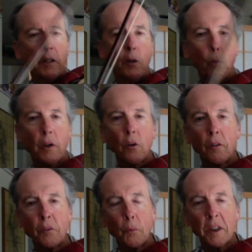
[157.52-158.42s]
Quite
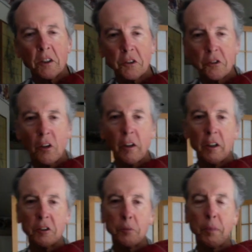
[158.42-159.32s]
often we can start a
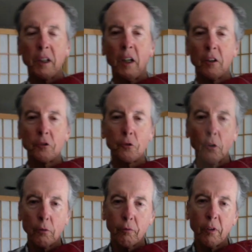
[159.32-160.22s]
spiccato
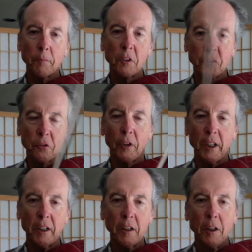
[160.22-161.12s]
stroke from the string,